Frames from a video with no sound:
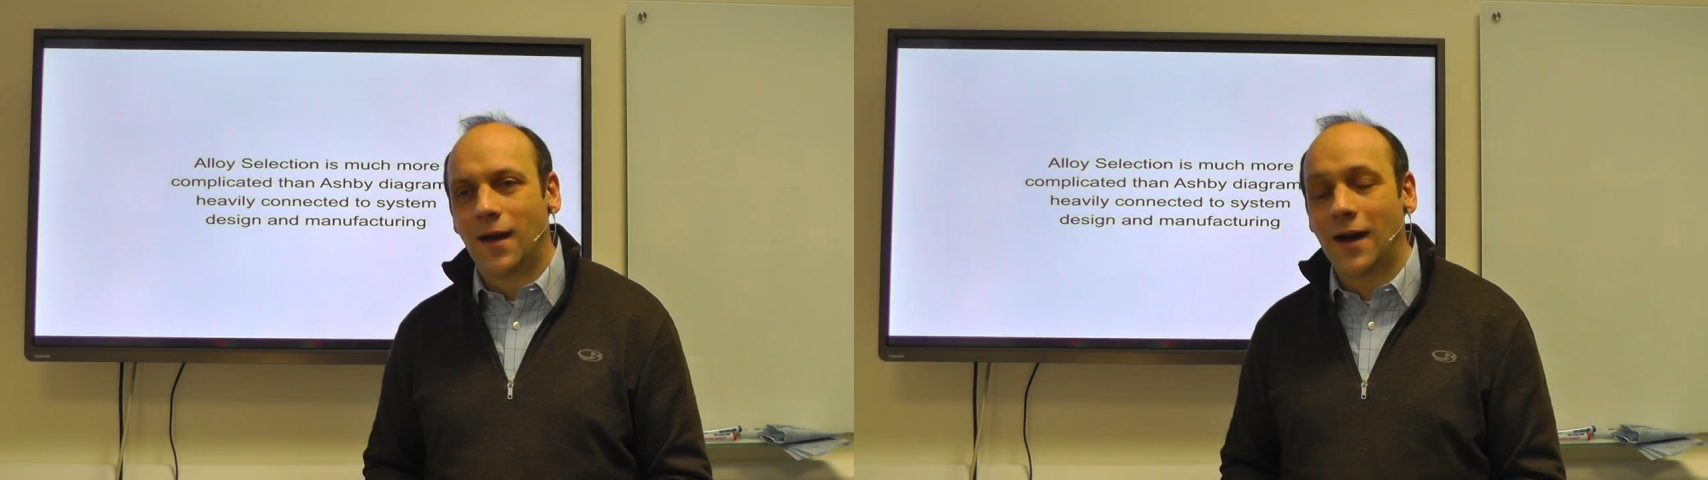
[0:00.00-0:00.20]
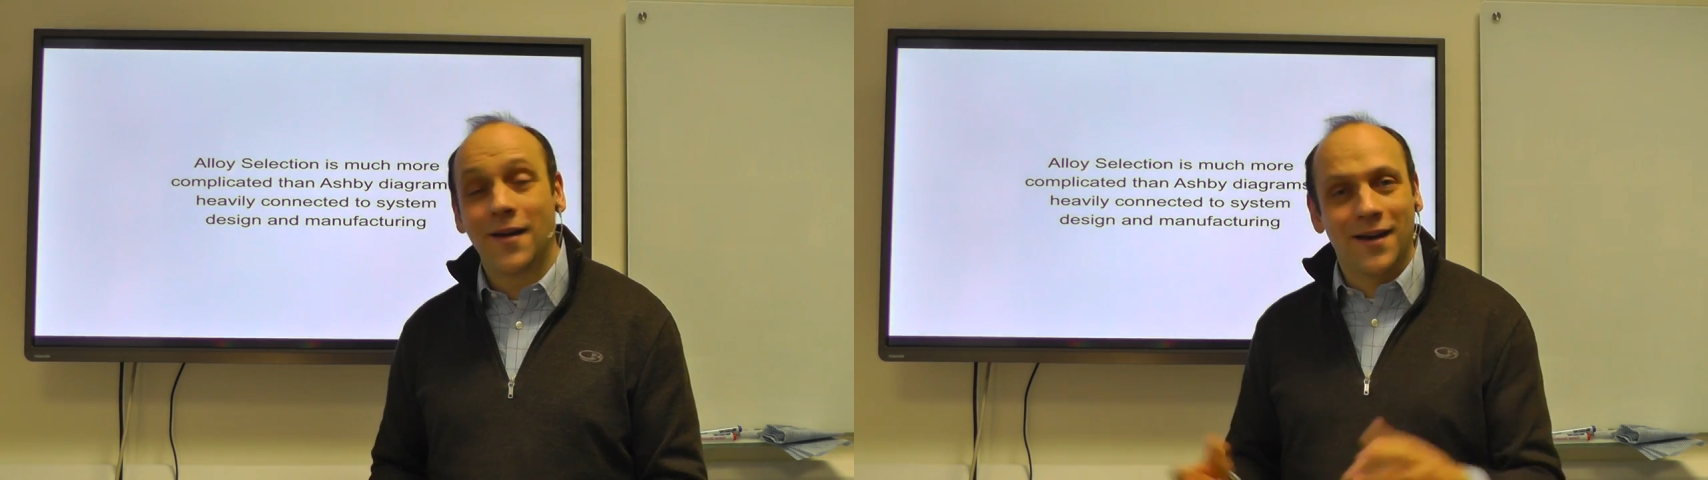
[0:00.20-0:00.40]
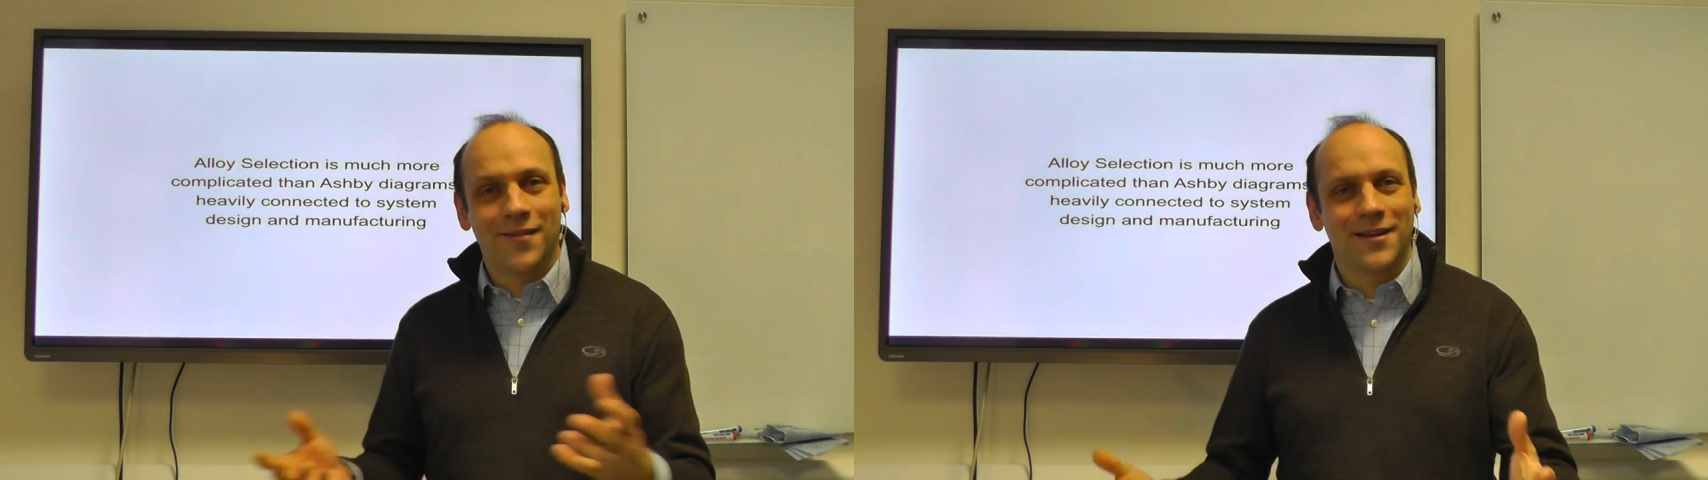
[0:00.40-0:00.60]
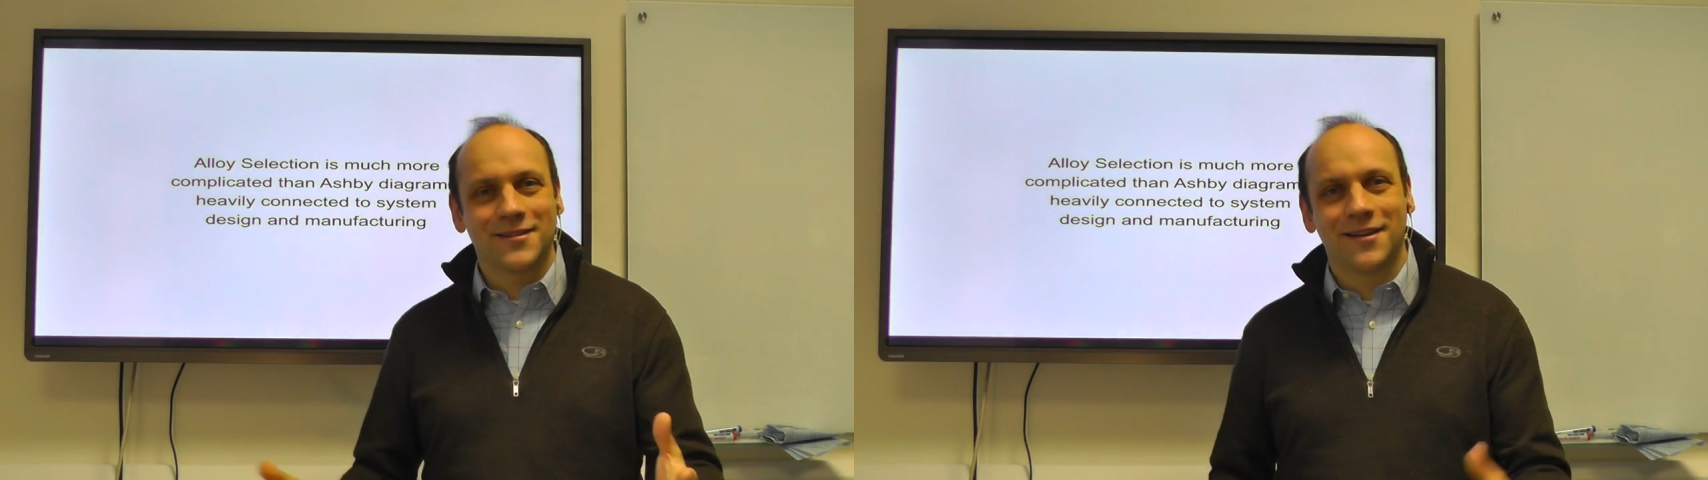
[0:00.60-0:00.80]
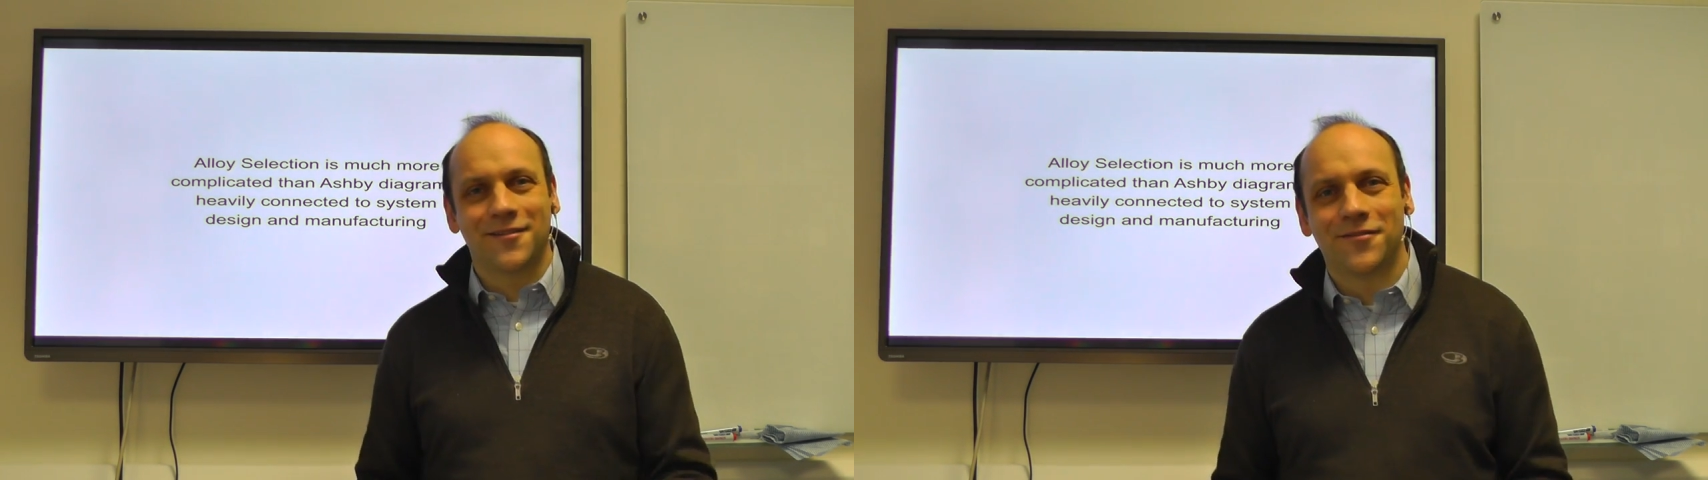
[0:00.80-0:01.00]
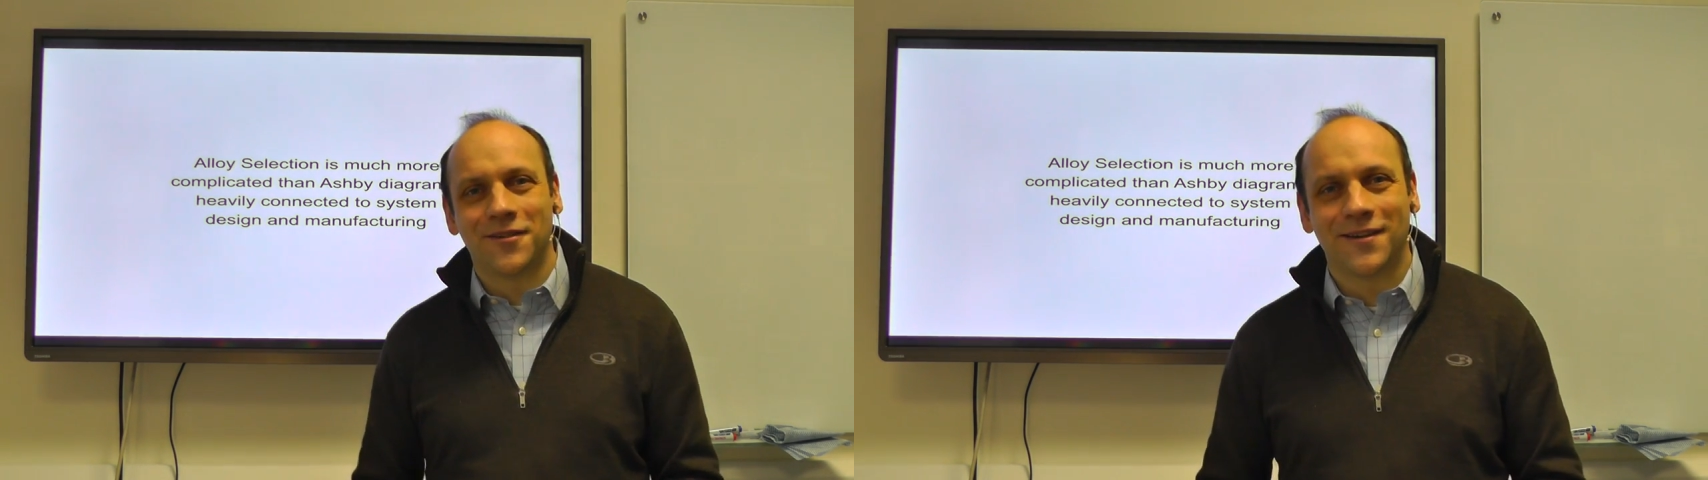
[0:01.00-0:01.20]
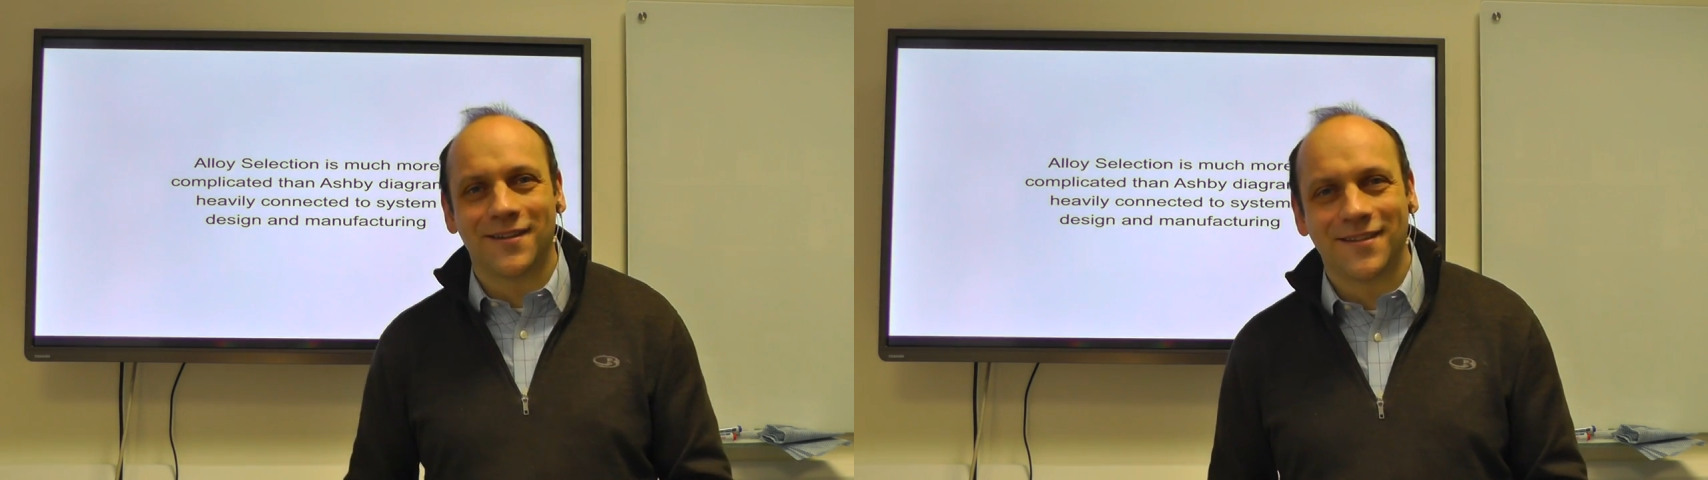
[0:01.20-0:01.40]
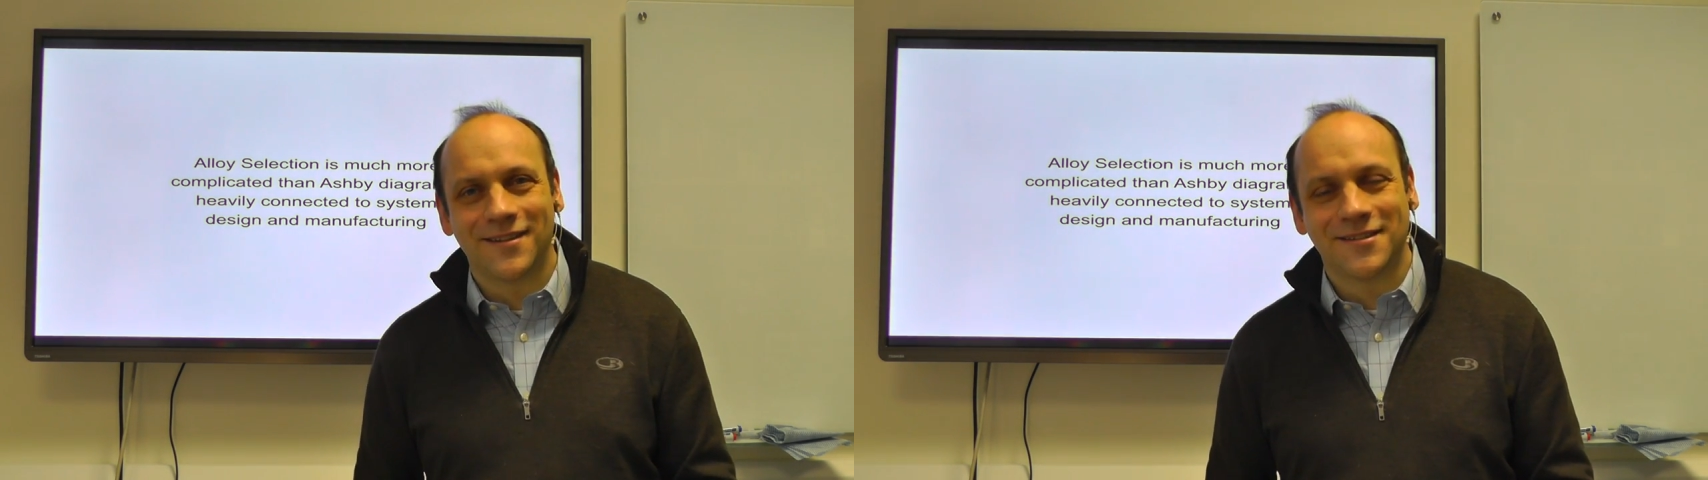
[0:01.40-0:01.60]
Uh, and that's it for
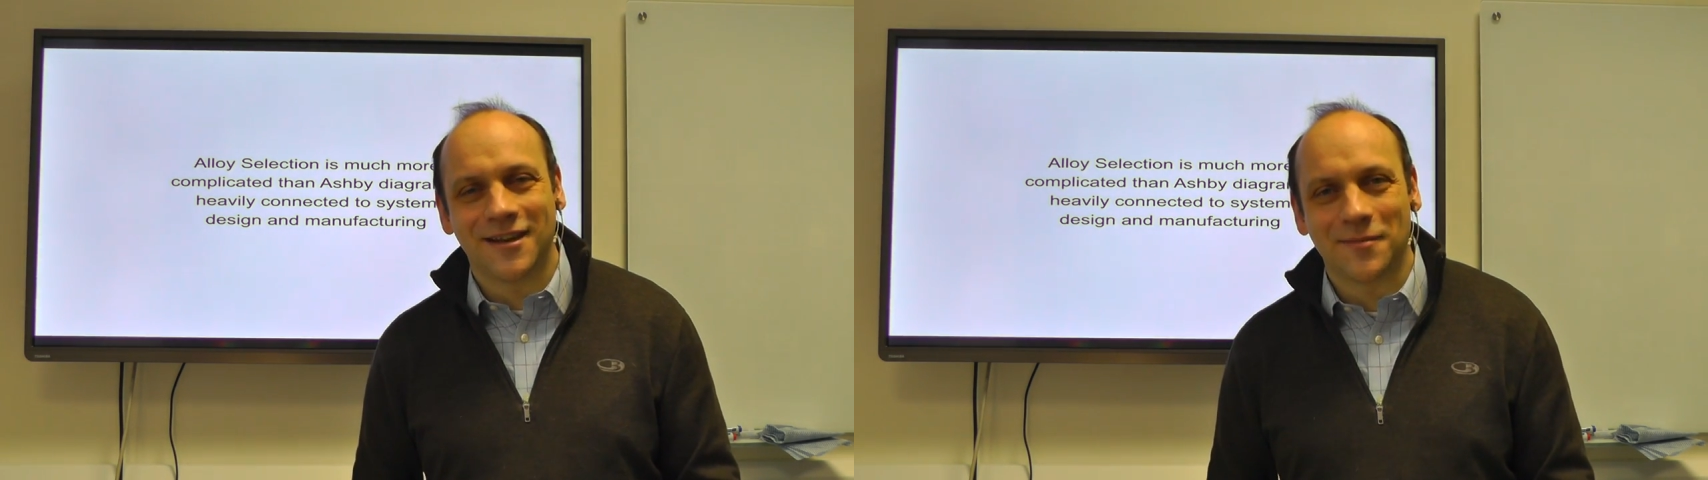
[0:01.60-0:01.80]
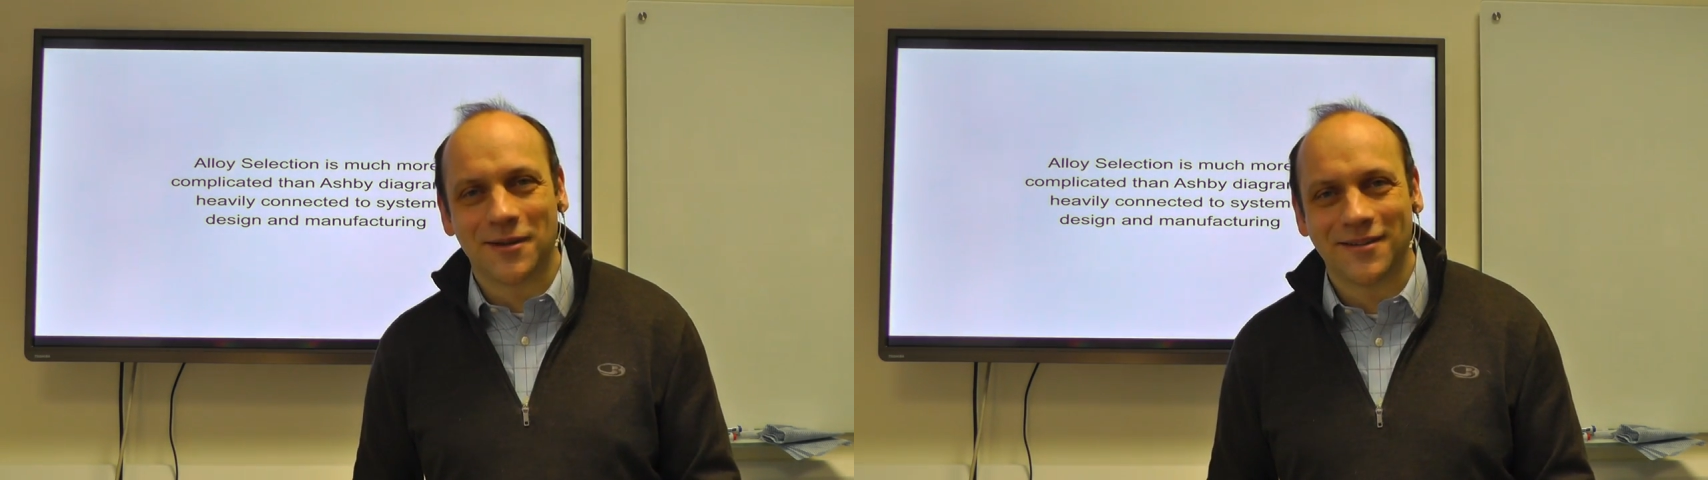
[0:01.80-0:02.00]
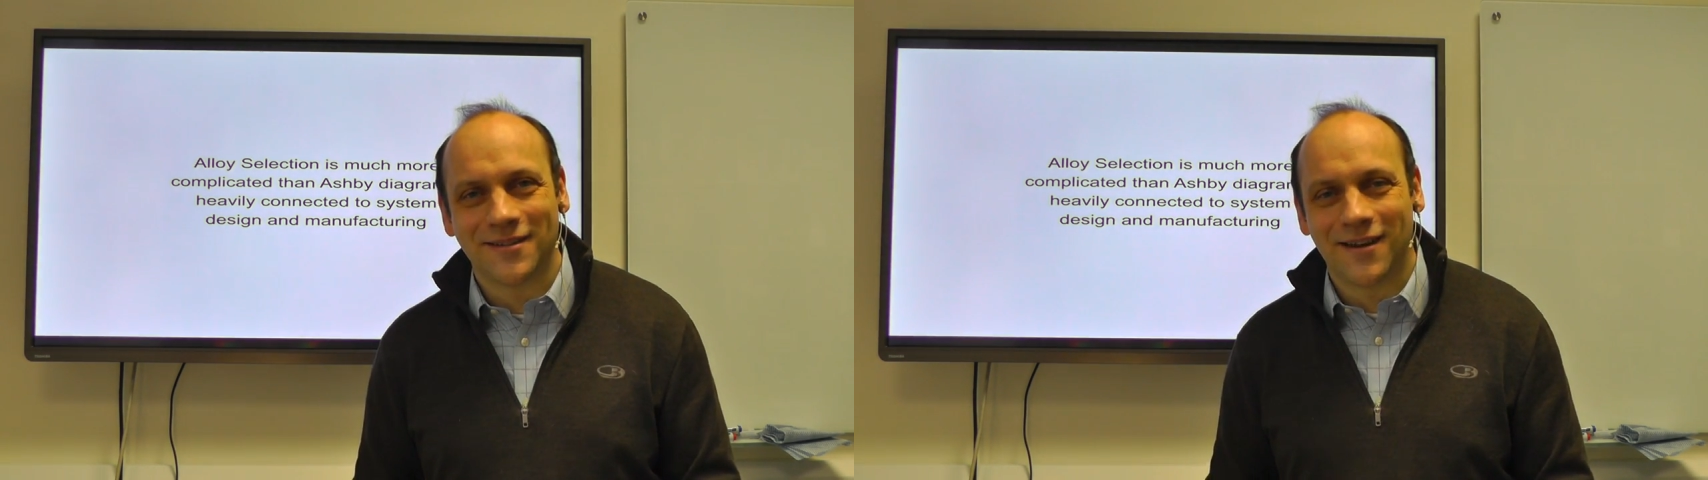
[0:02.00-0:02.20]
this segment.